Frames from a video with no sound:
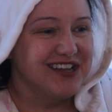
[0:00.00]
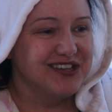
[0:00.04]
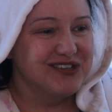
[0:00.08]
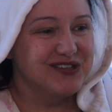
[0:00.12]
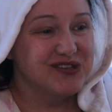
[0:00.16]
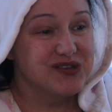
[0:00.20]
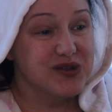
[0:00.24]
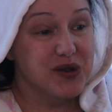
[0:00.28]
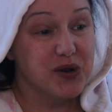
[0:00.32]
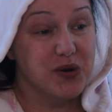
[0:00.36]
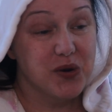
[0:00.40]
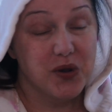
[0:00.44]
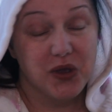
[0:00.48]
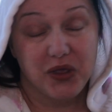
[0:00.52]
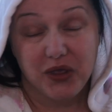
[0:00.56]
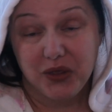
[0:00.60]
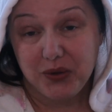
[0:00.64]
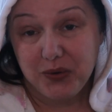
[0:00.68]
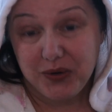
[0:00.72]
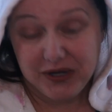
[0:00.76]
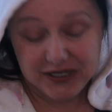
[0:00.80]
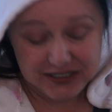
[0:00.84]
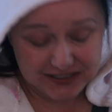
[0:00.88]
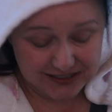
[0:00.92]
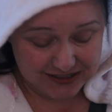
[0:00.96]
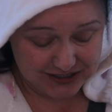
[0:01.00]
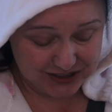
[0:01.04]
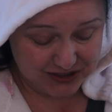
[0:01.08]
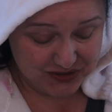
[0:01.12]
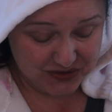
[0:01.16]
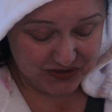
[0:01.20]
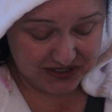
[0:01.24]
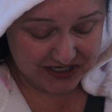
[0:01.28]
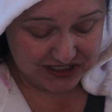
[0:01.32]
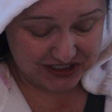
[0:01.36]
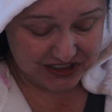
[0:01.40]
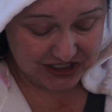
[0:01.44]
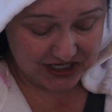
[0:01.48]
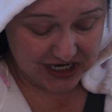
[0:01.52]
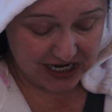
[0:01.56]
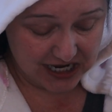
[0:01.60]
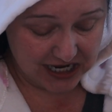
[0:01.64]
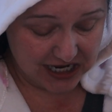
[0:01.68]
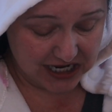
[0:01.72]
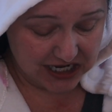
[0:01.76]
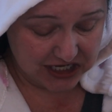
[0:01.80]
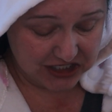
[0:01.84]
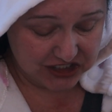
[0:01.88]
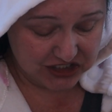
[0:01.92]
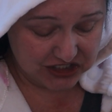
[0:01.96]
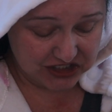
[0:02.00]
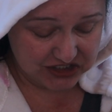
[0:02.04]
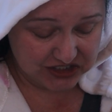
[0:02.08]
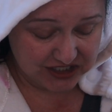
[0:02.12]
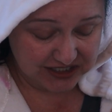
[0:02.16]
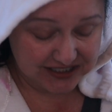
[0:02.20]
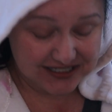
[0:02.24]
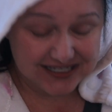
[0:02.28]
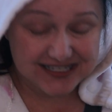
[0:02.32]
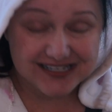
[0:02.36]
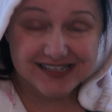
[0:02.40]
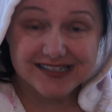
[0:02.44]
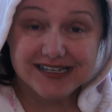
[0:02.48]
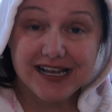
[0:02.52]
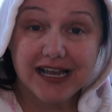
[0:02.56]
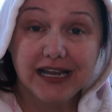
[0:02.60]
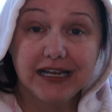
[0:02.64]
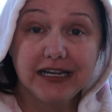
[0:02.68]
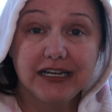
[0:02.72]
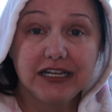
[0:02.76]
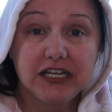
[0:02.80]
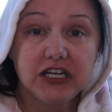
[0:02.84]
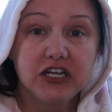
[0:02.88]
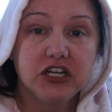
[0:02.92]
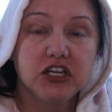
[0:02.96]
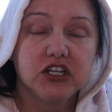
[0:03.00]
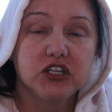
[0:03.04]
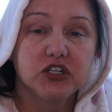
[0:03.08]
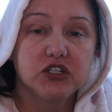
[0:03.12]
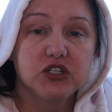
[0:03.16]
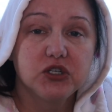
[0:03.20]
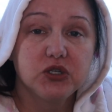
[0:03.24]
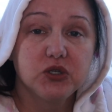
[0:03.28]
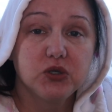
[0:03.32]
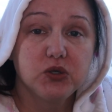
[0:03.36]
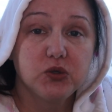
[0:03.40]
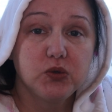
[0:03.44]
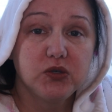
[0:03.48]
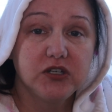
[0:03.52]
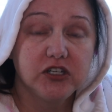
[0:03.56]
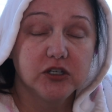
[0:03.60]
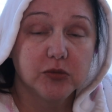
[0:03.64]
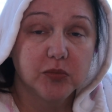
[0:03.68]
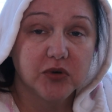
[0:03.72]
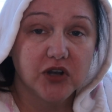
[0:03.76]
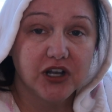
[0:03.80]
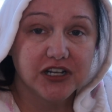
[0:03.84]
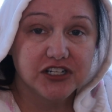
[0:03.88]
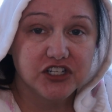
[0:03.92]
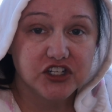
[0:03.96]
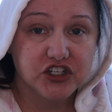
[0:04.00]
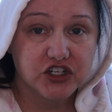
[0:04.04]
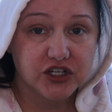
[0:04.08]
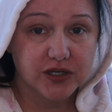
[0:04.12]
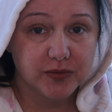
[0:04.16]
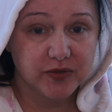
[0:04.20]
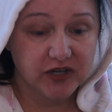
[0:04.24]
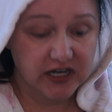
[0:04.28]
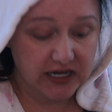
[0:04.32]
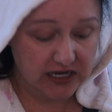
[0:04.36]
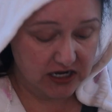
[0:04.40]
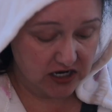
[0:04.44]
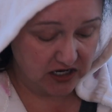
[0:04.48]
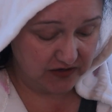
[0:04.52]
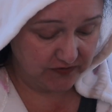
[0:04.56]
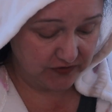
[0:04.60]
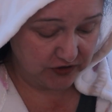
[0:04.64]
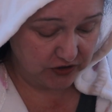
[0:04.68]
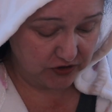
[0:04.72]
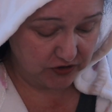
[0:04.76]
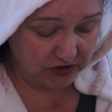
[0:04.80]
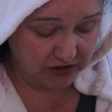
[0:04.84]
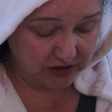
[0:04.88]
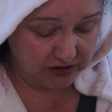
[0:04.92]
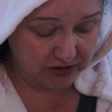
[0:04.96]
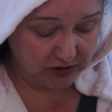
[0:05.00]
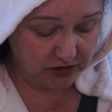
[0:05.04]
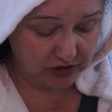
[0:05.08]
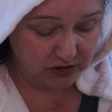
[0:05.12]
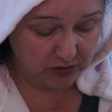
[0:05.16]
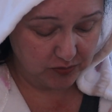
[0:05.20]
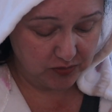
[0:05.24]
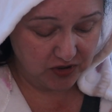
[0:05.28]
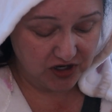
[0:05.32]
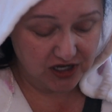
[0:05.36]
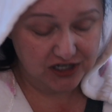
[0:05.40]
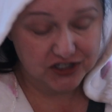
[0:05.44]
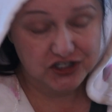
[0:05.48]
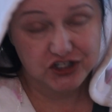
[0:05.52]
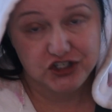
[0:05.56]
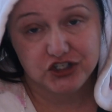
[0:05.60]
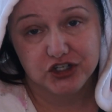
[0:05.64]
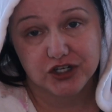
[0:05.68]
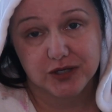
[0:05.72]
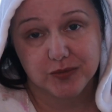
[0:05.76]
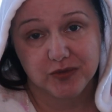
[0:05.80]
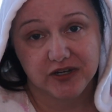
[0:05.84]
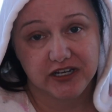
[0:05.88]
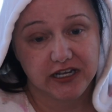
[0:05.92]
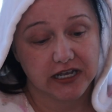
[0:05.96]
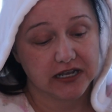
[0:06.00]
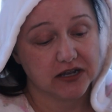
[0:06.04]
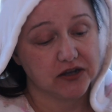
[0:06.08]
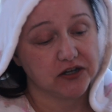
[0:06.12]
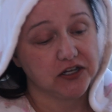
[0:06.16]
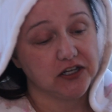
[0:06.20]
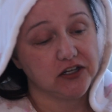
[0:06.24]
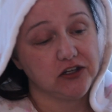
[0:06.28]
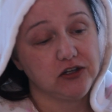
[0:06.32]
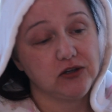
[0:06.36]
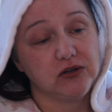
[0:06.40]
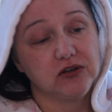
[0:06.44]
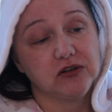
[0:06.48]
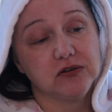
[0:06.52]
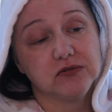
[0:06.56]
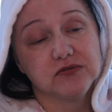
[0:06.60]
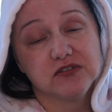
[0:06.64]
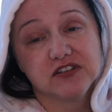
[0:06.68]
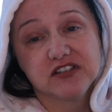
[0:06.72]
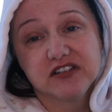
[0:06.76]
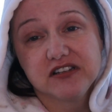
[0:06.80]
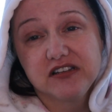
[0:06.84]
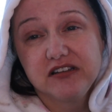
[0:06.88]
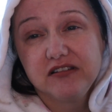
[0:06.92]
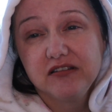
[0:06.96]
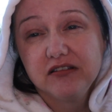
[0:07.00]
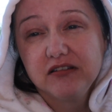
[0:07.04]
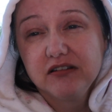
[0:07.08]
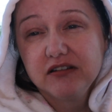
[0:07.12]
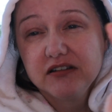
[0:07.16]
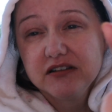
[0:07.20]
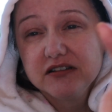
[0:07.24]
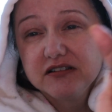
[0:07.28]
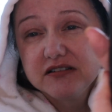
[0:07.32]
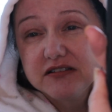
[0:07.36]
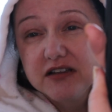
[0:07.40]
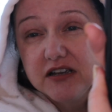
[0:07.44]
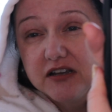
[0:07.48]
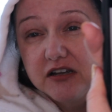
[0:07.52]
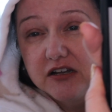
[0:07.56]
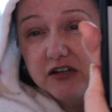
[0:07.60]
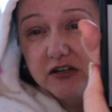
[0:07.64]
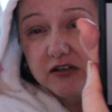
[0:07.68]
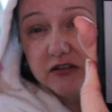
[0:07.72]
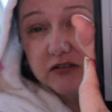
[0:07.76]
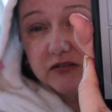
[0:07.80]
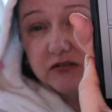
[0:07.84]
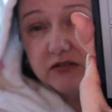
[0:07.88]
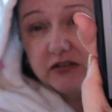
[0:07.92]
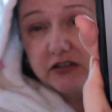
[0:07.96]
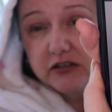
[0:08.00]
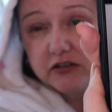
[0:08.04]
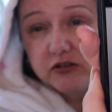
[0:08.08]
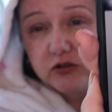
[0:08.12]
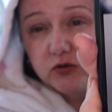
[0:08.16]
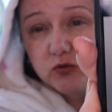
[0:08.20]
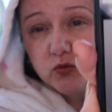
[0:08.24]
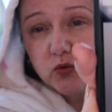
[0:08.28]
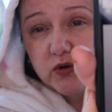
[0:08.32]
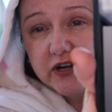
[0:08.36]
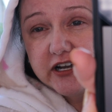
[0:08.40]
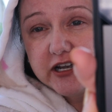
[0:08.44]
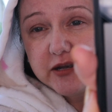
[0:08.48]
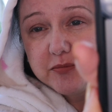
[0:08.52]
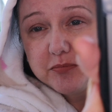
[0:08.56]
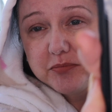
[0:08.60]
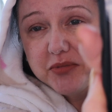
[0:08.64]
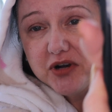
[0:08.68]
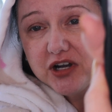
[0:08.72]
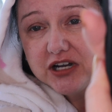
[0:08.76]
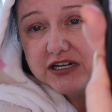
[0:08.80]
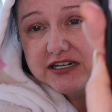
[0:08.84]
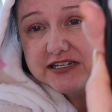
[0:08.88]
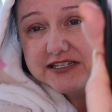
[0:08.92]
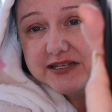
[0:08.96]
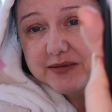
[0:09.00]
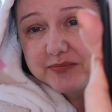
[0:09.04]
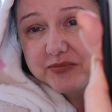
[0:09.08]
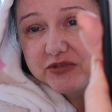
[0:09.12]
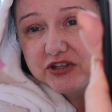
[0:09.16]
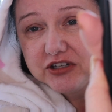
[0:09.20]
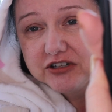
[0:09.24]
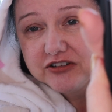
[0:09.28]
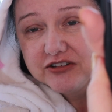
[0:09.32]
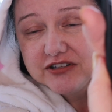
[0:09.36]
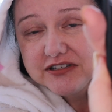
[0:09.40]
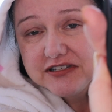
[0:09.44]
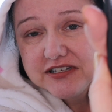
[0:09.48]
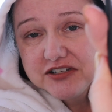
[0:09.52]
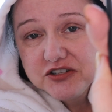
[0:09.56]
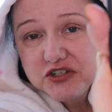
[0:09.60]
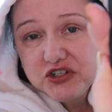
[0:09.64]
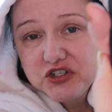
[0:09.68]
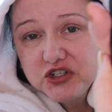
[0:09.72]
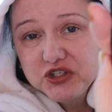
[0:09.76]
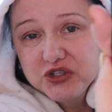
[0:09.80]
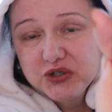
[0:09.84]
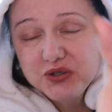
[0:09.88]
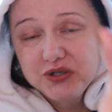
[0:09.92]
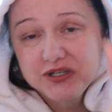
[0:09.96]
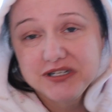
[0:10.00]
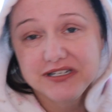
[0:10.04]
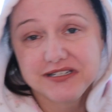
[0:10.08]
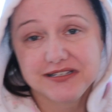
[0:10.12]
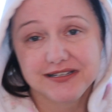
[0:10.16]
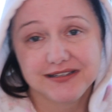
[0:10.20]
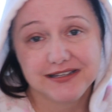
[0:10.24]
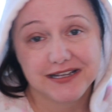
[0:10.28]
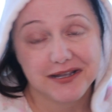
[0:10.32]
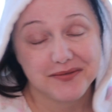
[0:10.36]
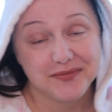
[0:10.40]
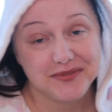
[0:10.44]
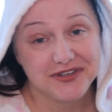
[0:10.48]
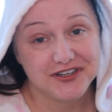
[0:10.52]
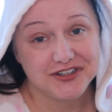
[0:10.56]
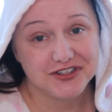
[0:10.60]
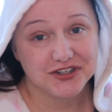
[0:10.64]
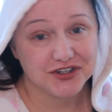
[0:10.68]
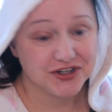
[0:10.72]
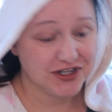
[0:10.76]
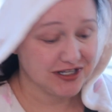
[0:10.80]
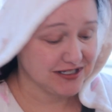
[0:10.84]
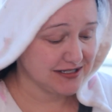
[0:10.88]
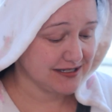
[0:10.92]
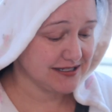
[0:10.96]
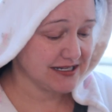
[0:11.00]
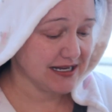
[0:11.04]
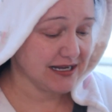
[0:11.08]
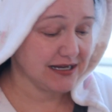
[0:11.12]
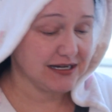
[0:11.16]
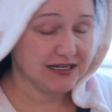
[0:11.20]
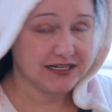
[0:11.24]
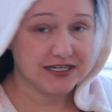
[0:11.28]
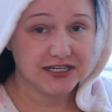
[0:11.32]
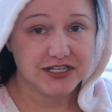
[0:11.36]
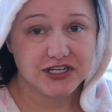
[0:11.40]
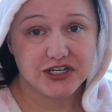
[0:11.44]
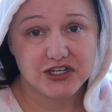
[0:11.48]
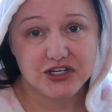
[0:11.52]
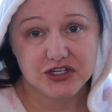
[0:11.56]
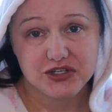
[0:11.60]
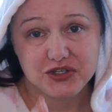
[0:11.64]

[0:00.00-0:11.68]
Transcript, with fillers: So the way to do it, just sign in to your Boxycharm account. If you go to your Boxycharm account and you don't see this little white box up there that says choice, and that means you're not signed in.